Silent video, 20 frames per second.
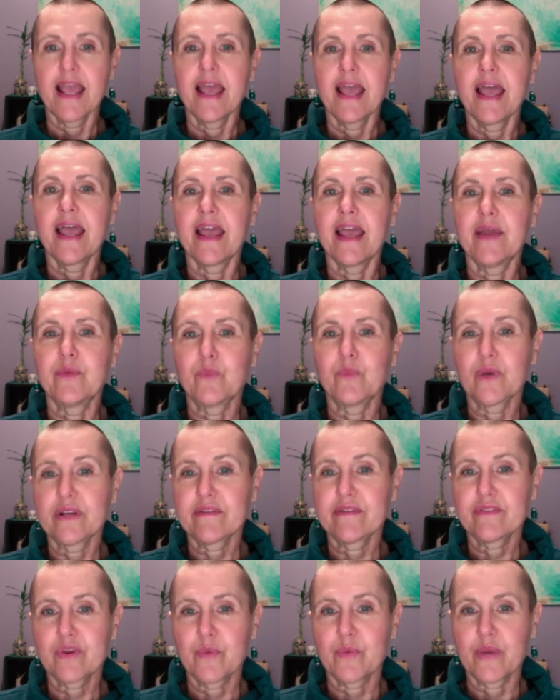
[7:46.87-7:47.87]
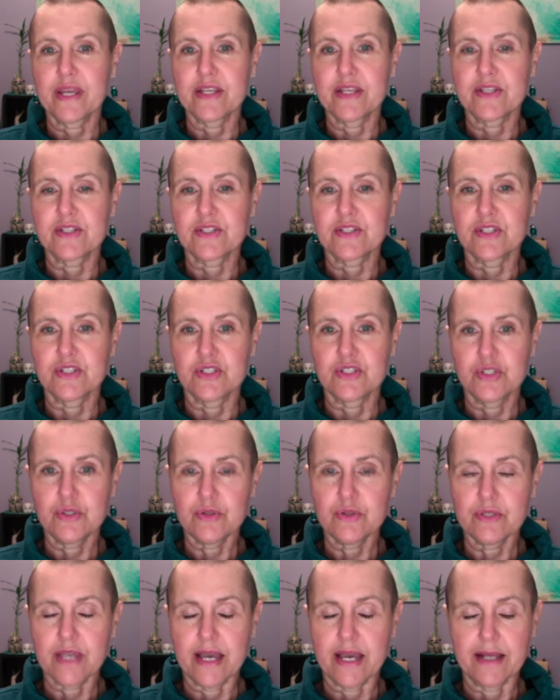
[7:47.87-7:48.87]
And one of the ways to
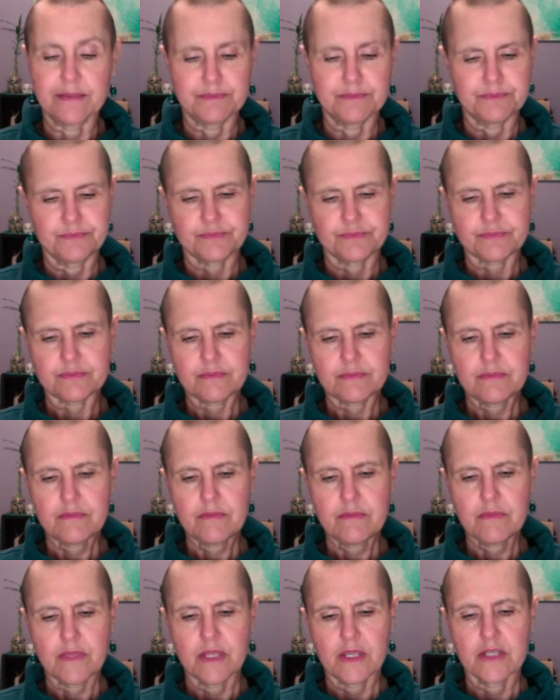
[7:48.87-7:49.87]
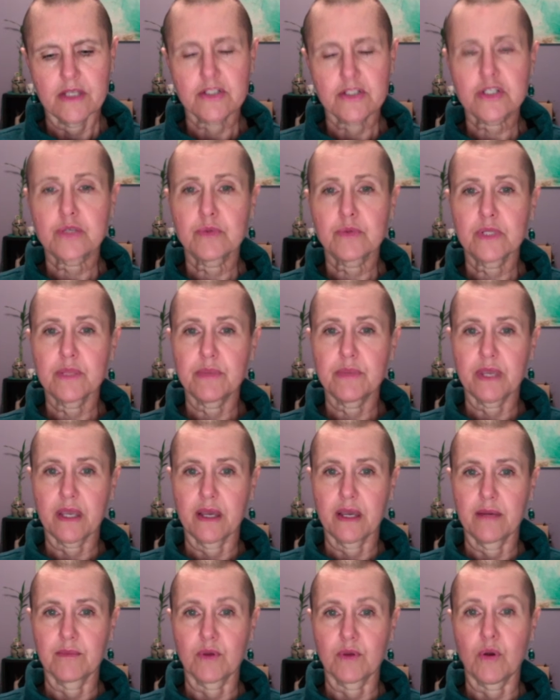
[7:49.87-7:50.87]
do that is to really
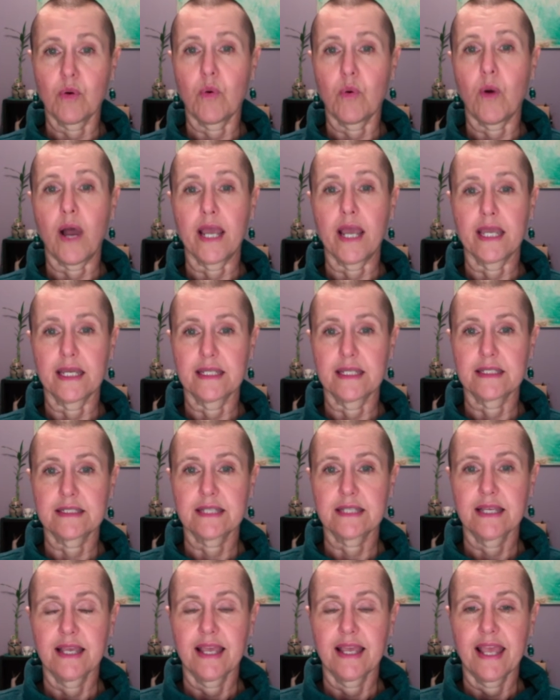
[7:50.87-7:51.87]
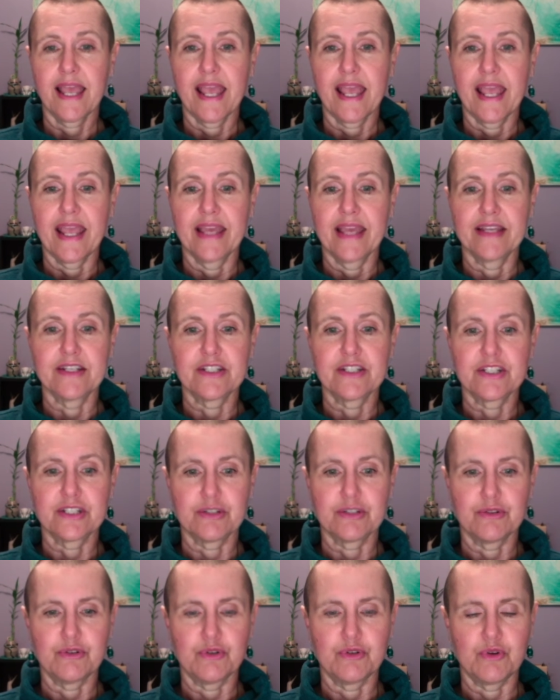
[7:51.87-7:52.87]
become quiet and
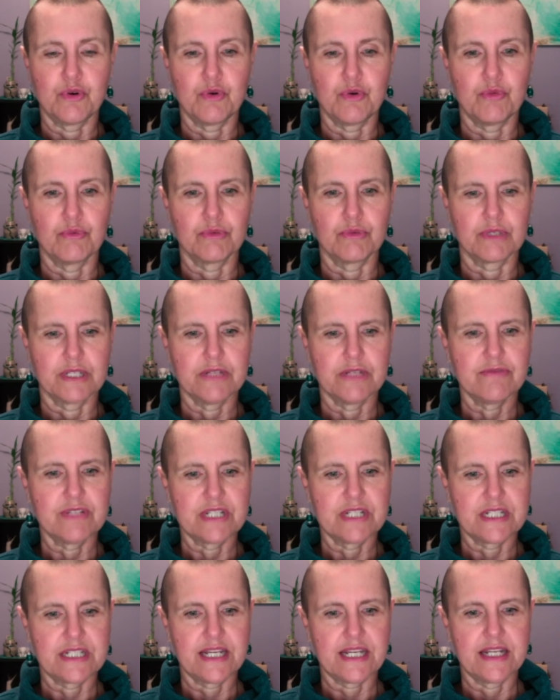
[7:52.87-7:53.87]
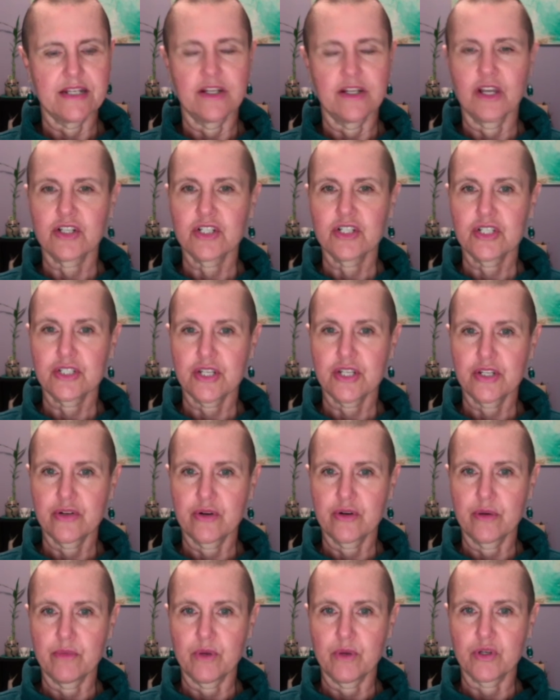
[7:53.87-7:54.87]
to kind of sit, not just in your
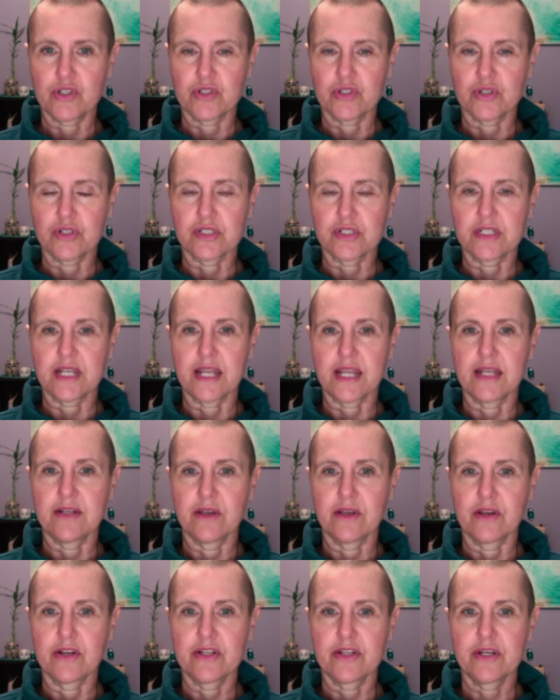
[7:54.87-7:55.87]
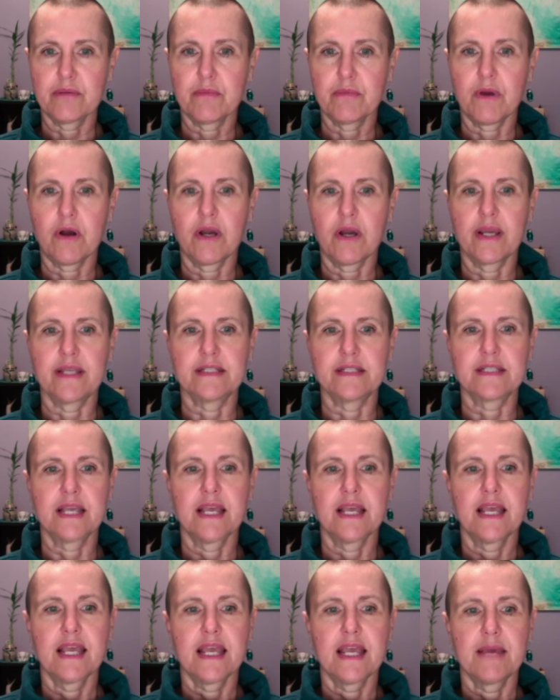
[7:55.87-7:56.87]
emotional state, not in your mind,
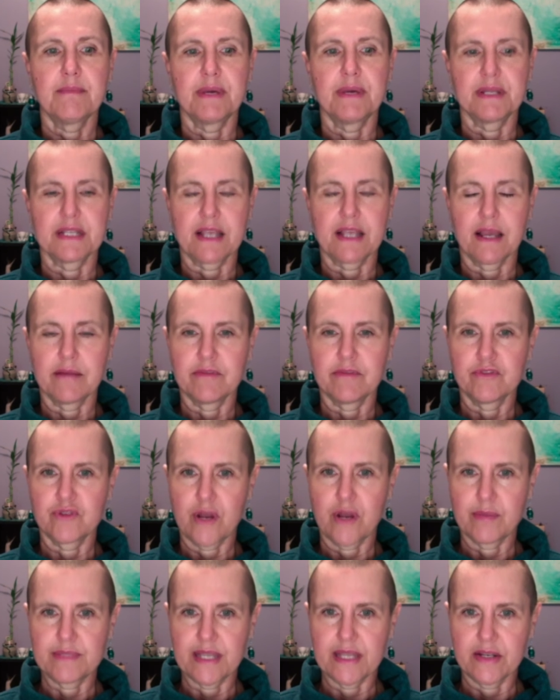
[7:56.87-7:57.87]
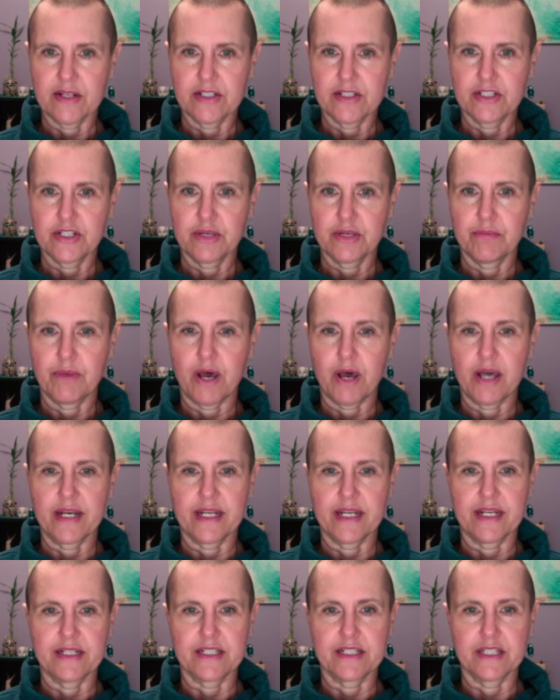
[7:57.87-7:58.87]
but kind of drop down into your
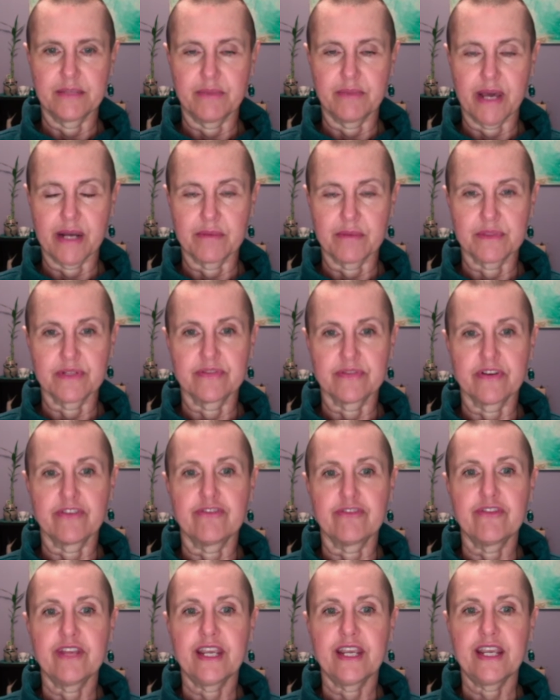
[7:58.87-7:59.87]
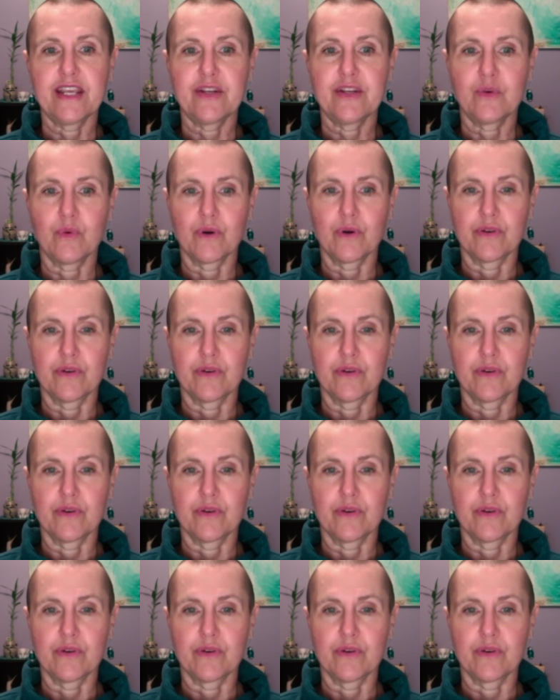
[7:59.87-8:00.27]
body, into the bottoms of your feet, or if you're